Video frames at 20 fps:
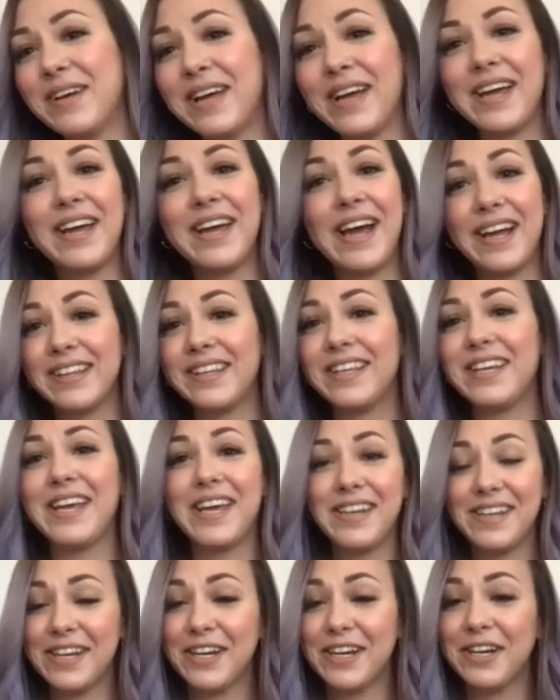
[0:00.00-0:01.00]
at the
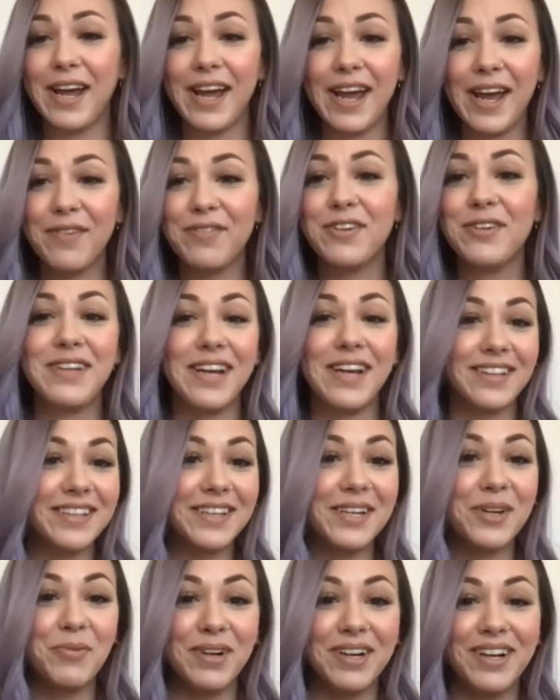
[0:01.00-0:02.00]
end here, I have no doubt that
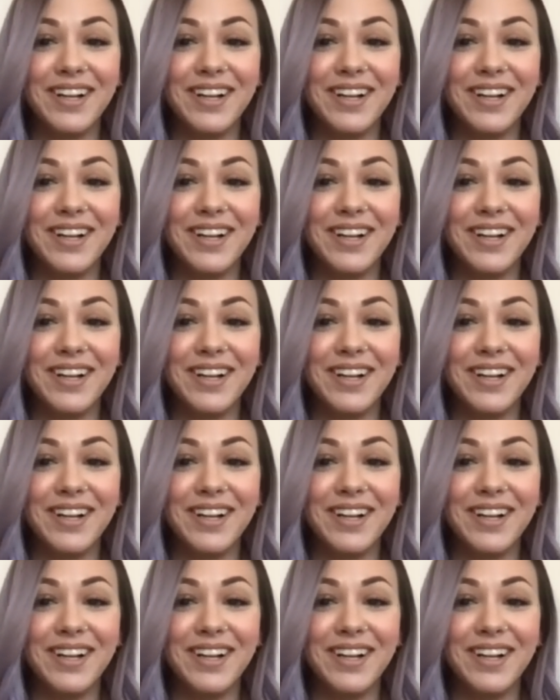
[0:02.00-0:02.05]
he will.